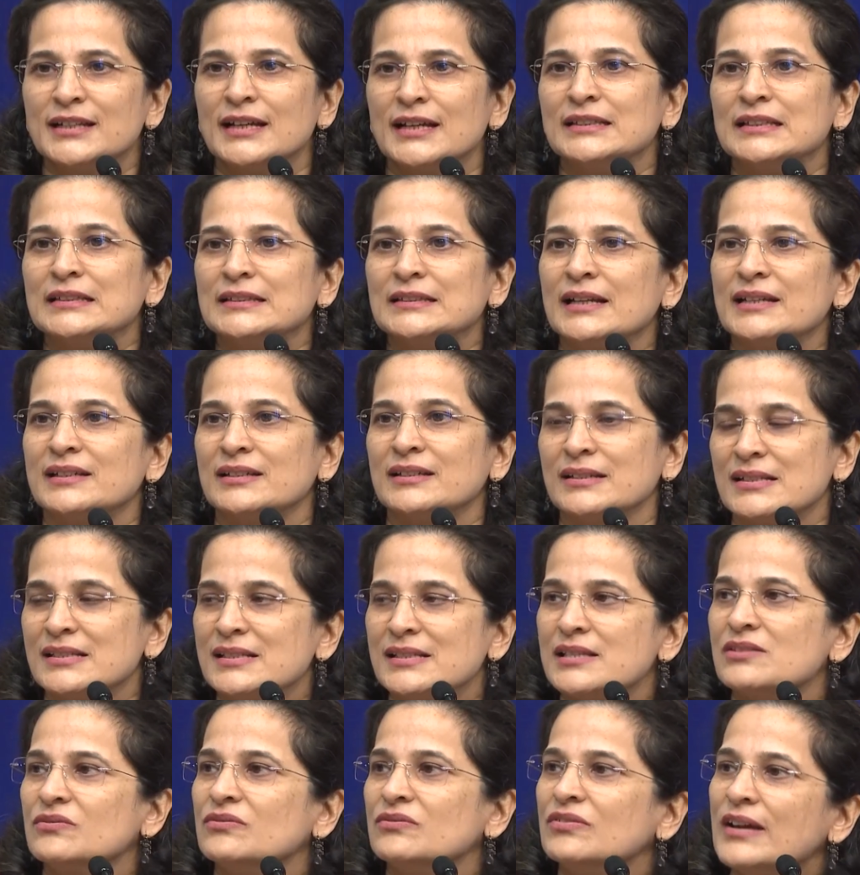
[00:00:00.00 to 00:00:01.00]
I think that
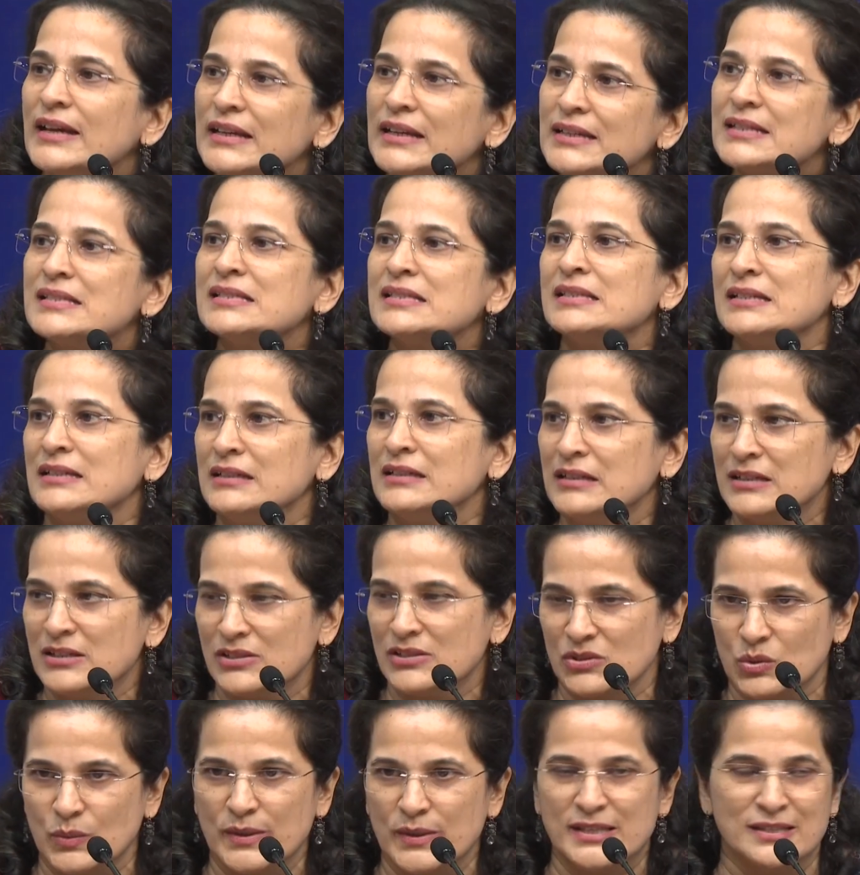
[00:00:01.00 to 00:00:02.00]
raises very
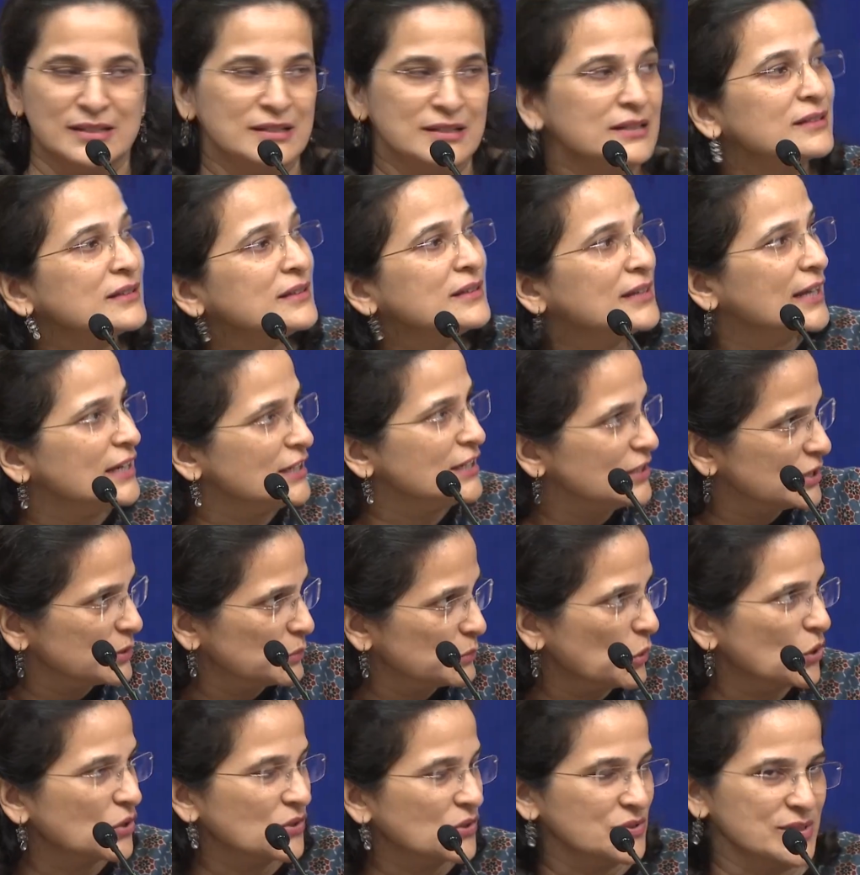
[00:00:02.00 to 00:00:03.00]
serious question in any
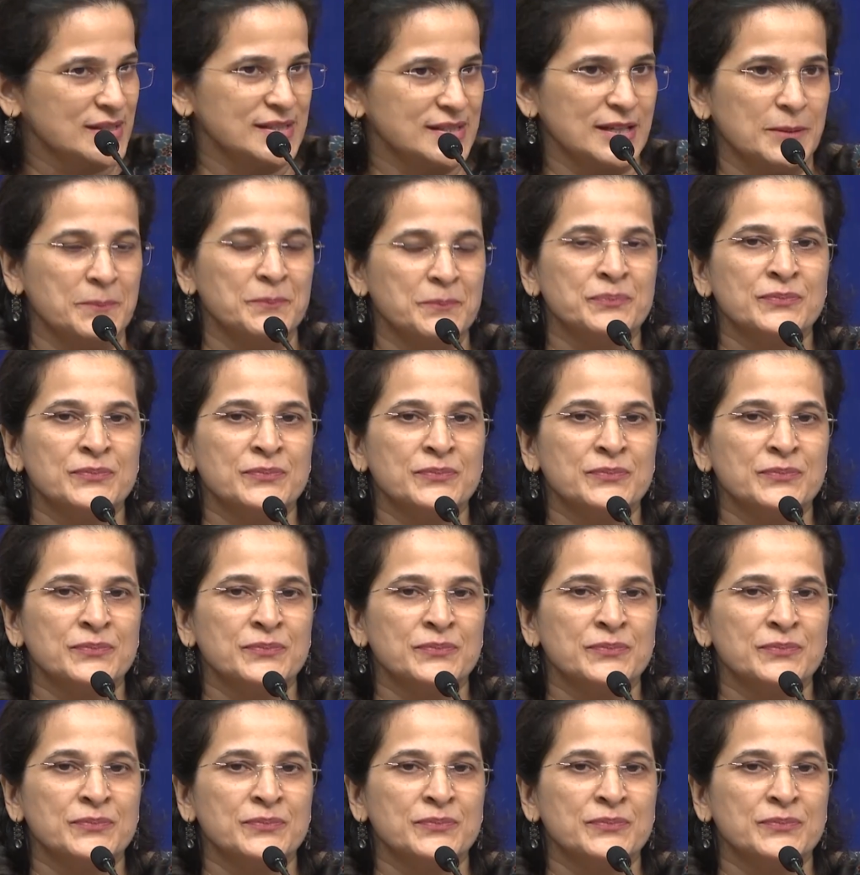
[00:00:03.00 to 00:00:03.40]
democracy.